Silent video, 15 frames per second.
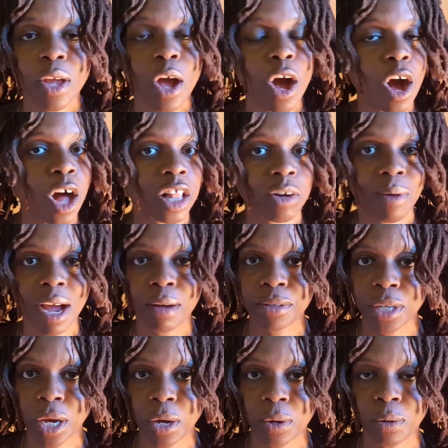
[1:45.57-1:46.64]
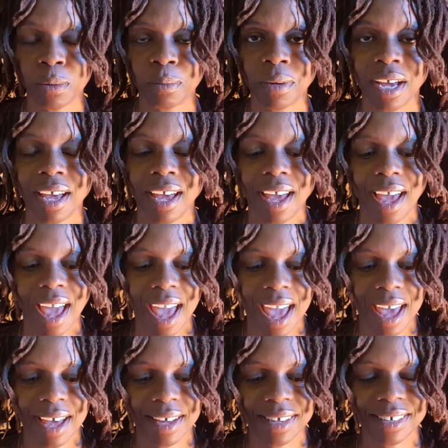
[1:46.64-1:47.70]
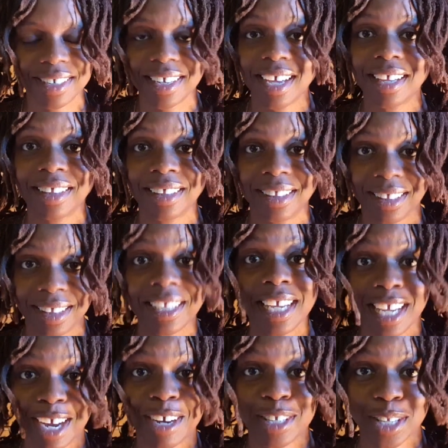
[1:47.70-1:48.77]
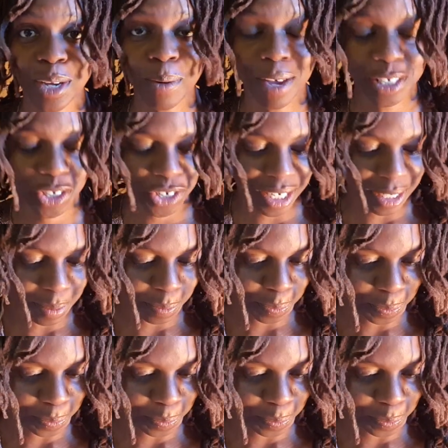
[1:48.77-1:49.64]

All around home, and here's the question.